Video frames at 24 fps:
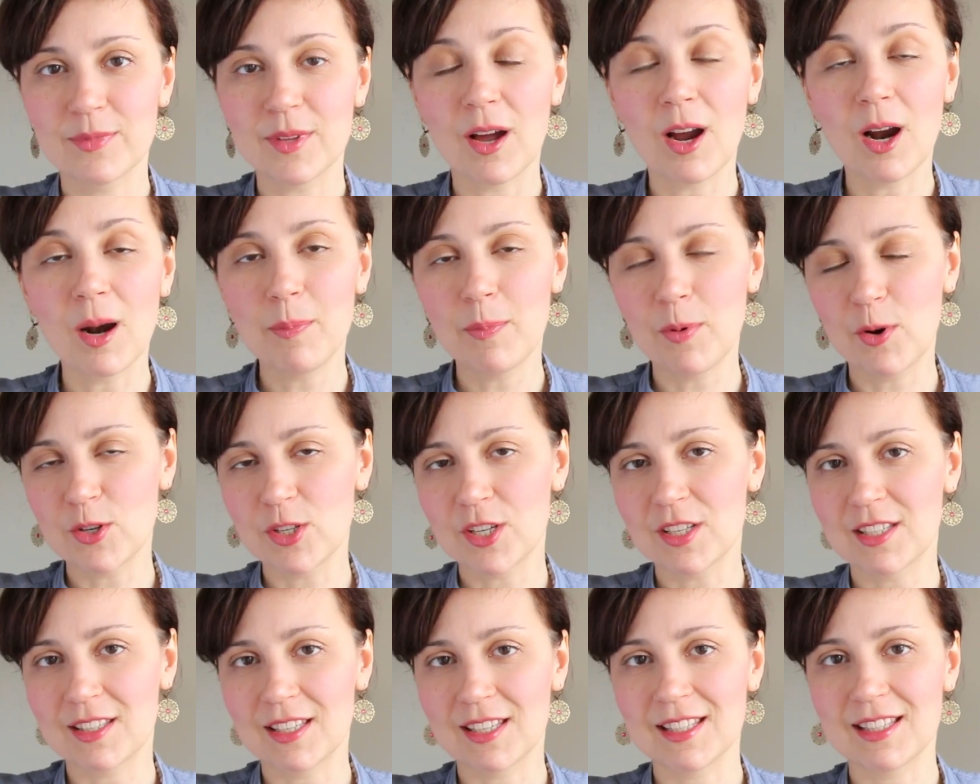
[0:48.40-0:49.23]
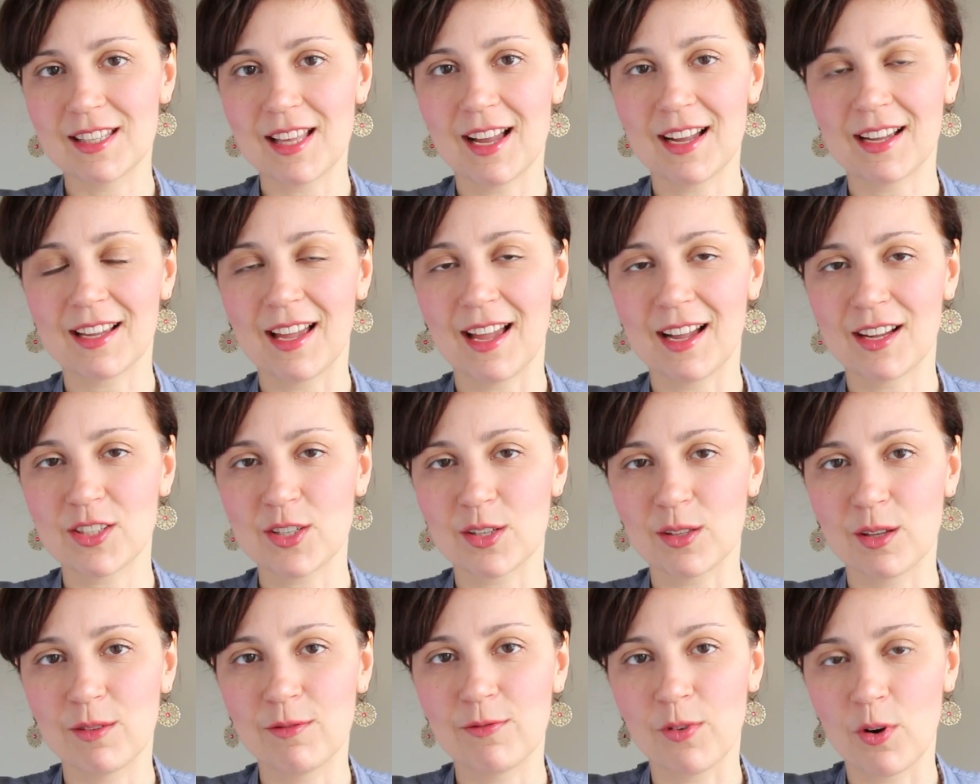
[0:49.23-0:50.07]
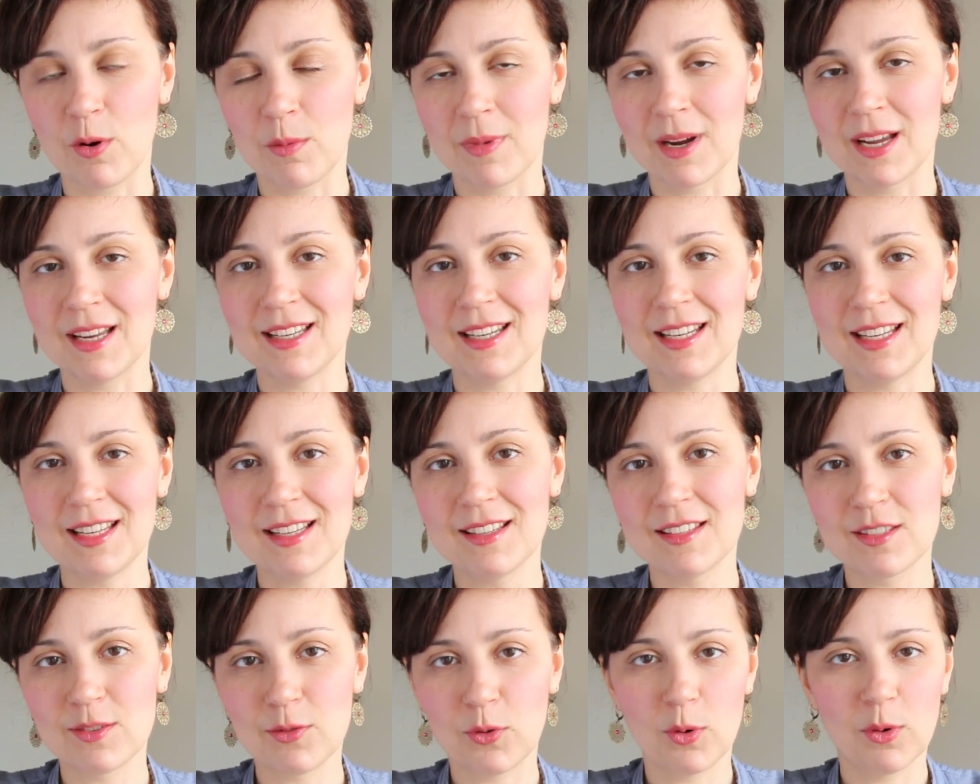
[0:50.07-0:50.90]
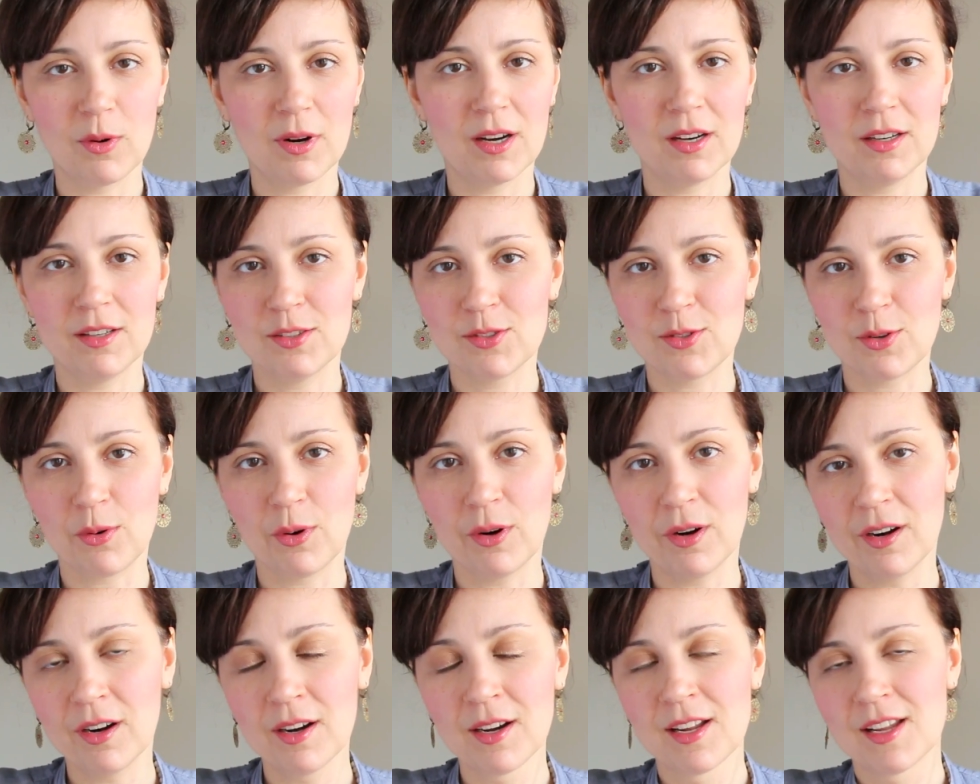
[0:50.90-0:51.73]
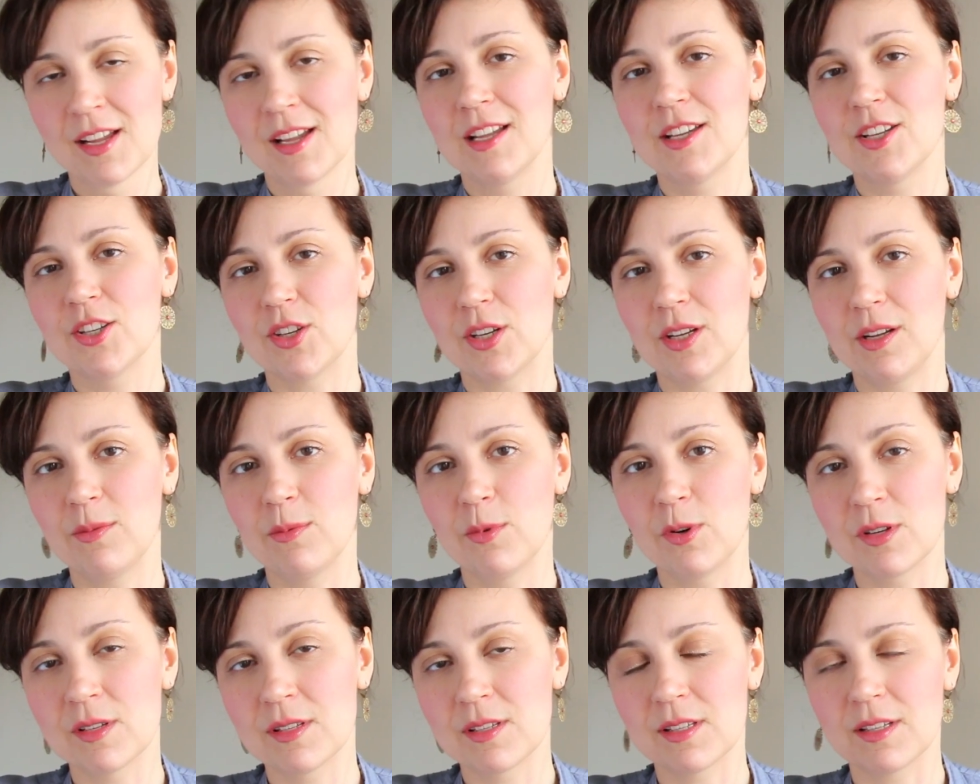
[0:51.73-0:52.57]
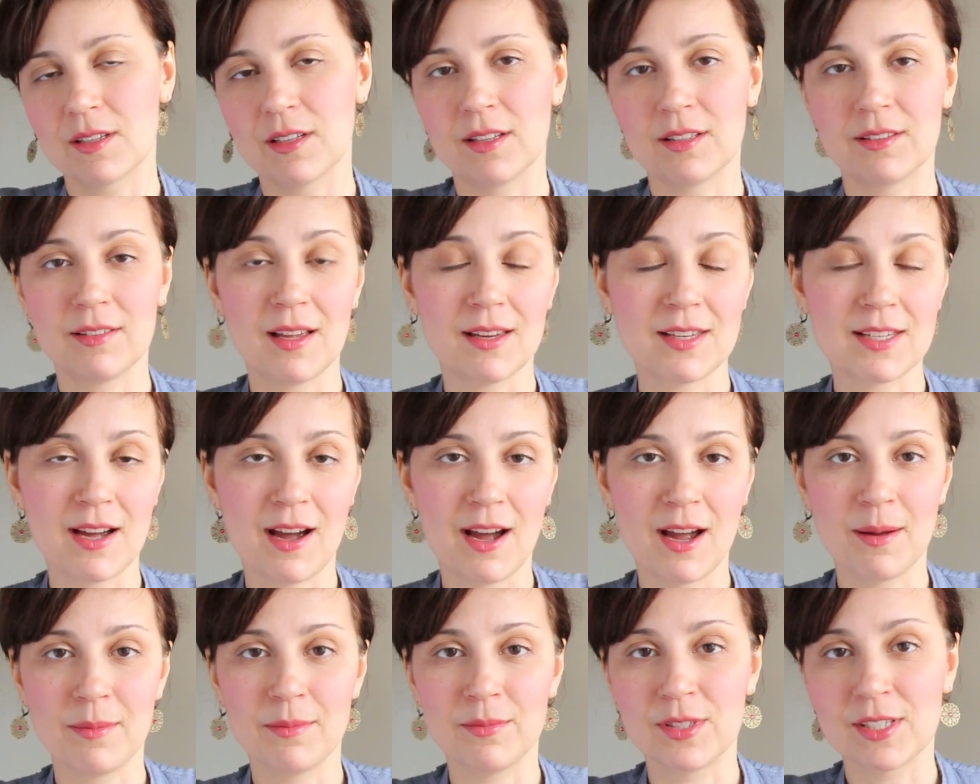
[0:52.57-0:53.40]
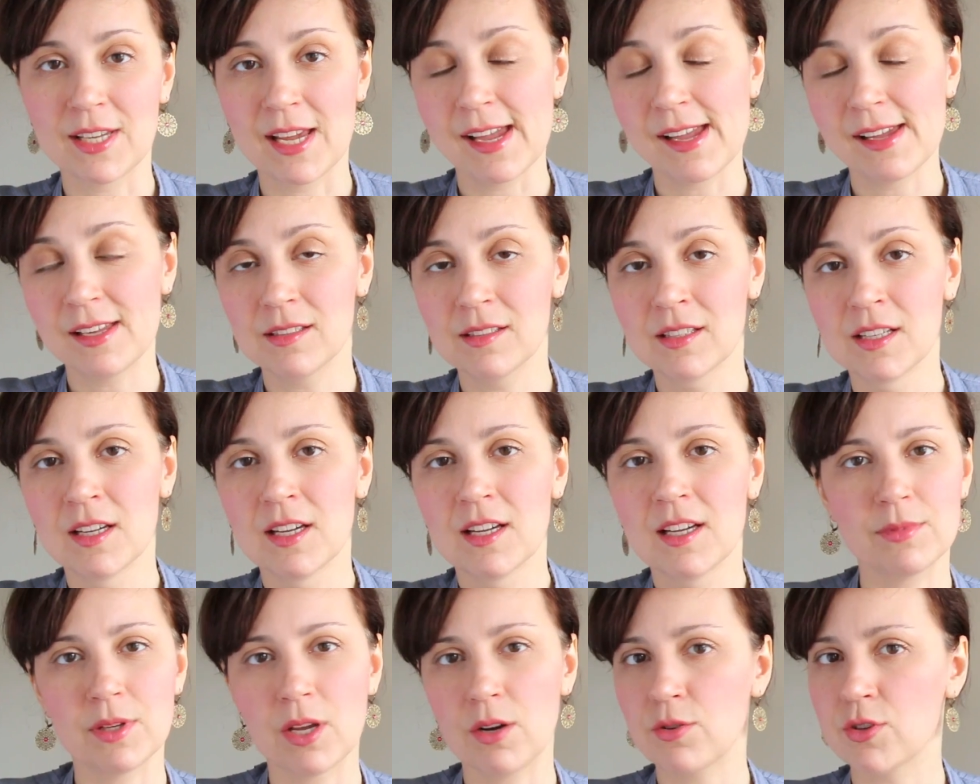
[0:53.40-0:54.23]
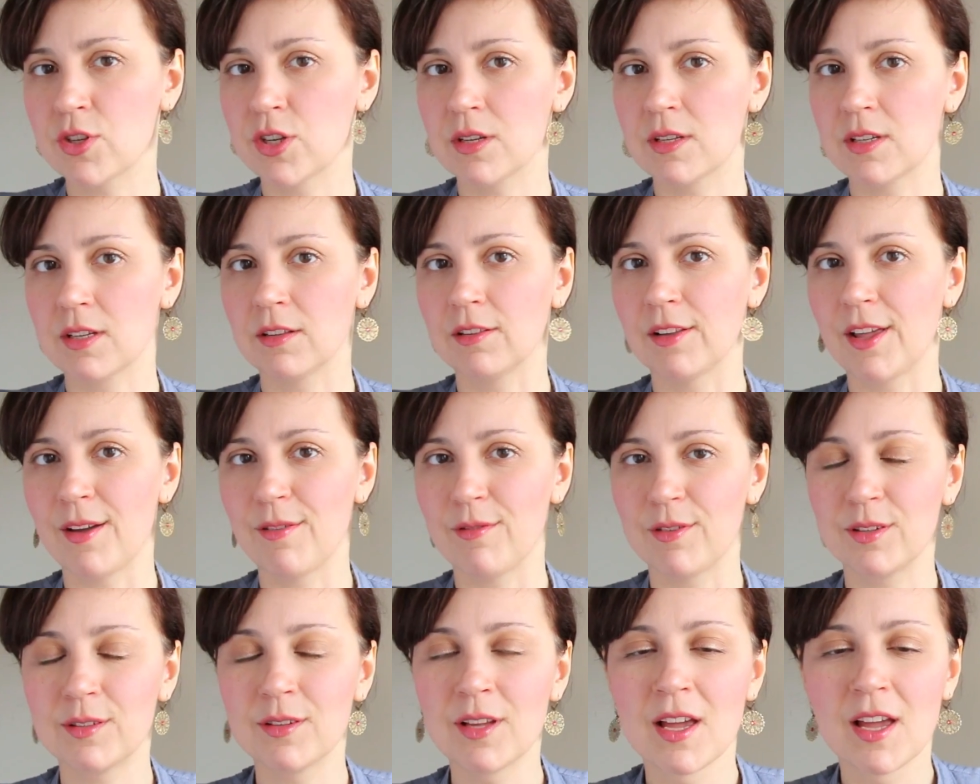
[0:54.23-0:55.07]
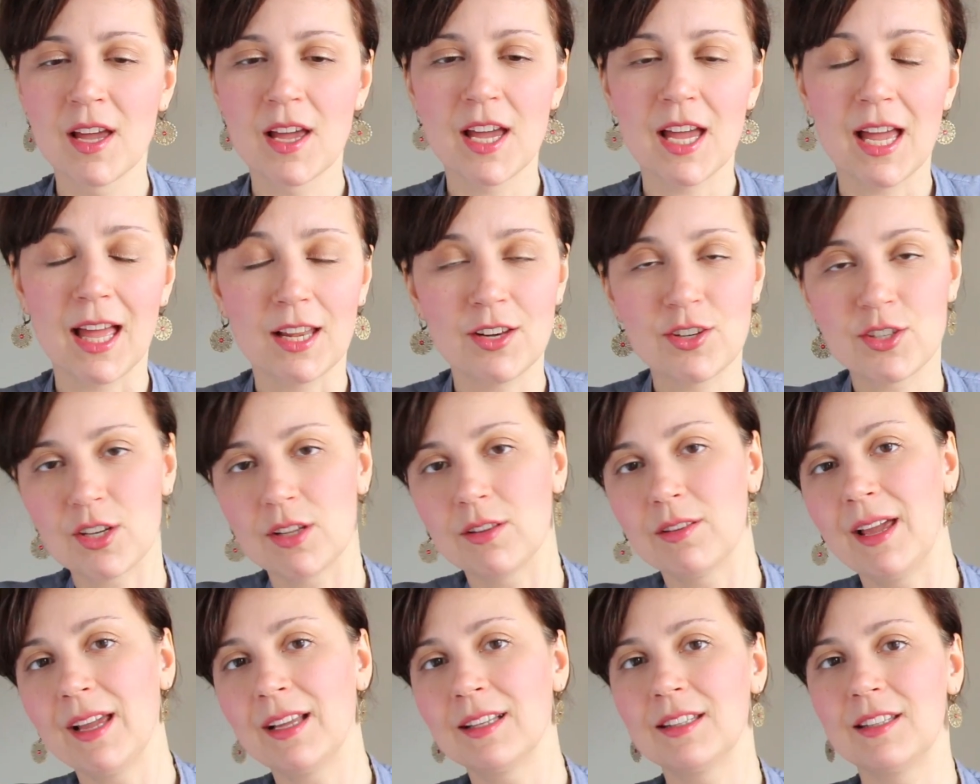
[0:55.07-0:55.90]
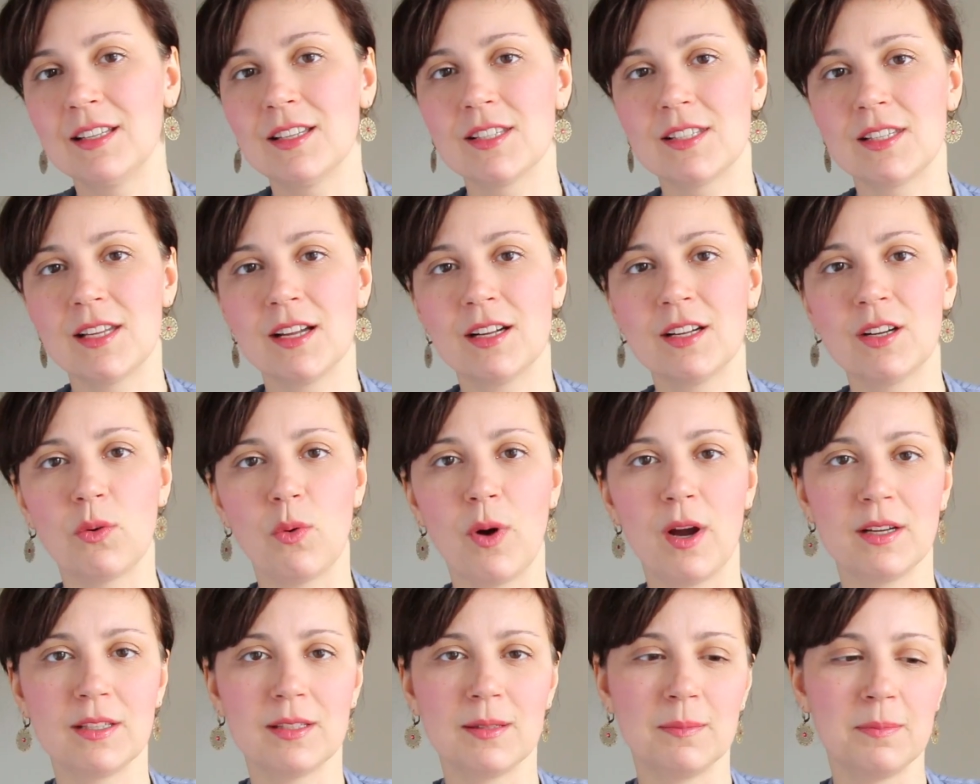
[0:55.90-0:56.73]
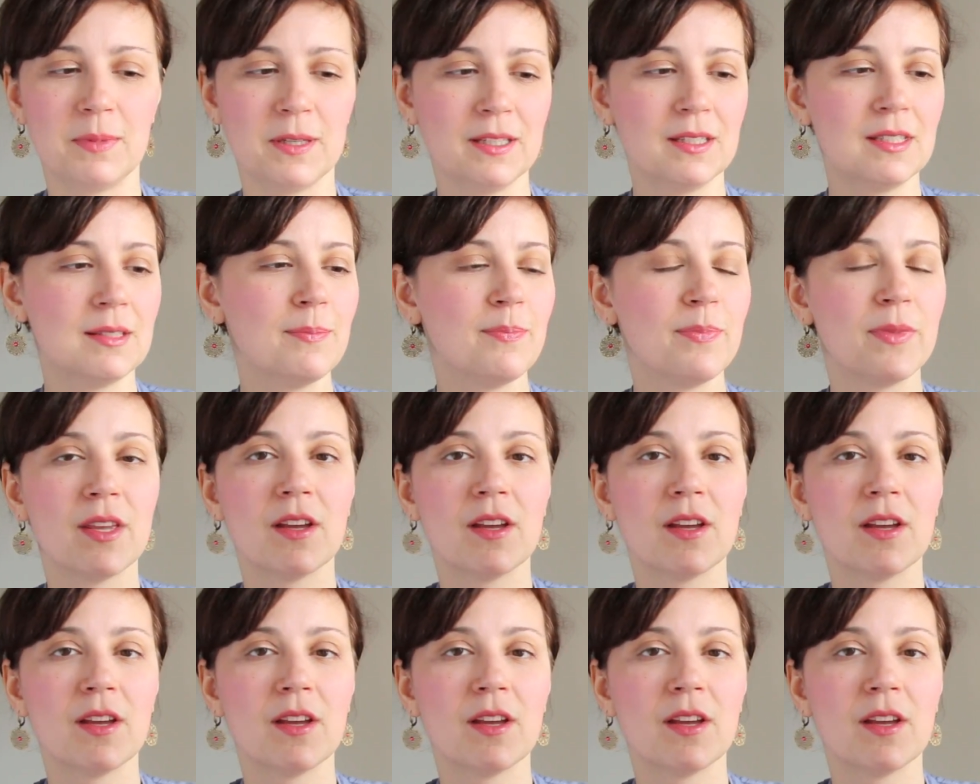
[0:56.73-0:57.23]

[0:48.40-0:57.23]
I purchased this deck actually for my niece, who I adore. She was at that time 10, now she's 11, and she liked this deck quite a bit.